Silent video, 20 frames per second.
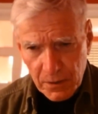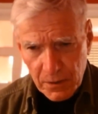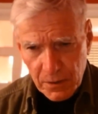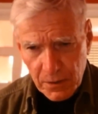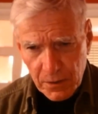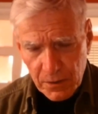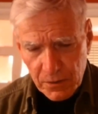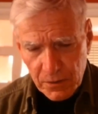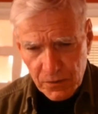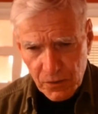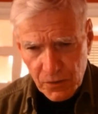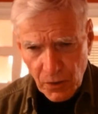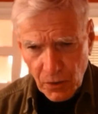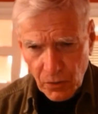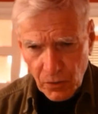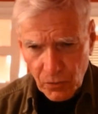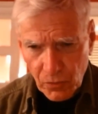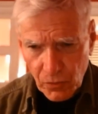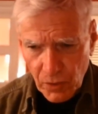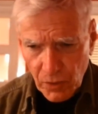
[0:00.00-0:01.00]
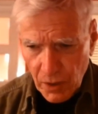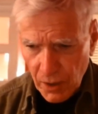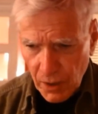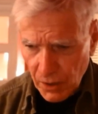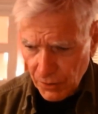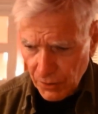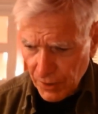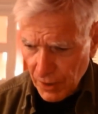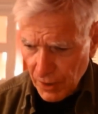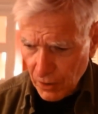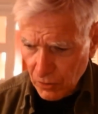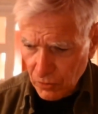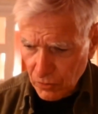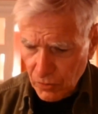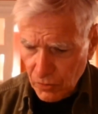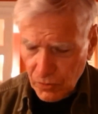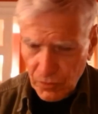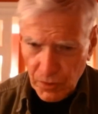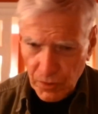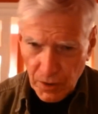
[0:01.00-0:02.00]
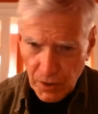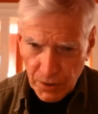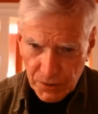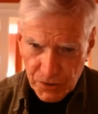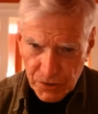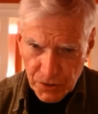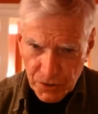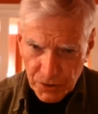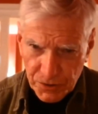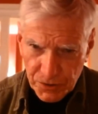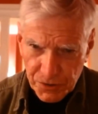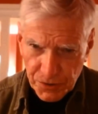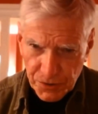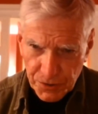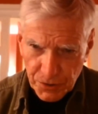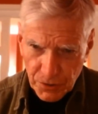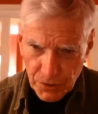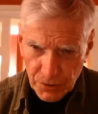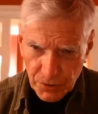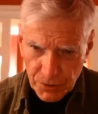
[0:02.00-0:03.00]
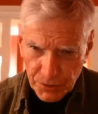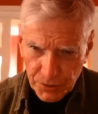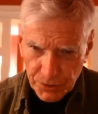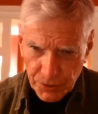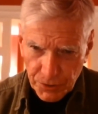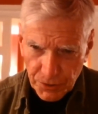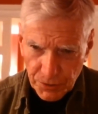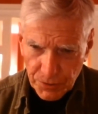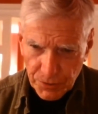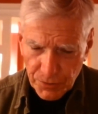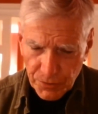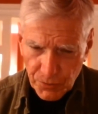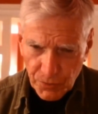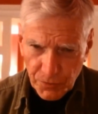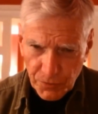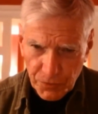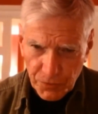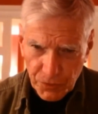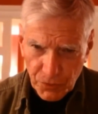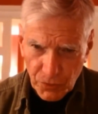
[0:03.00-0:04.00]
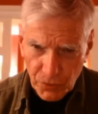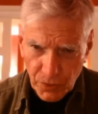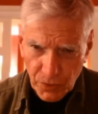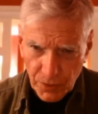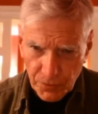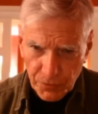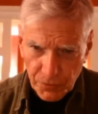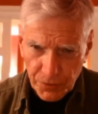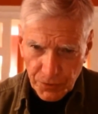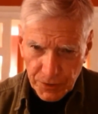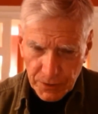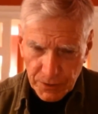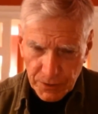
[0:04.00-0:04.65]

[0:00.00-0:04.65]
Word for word: so I'll now uh, turn to the earlier review of the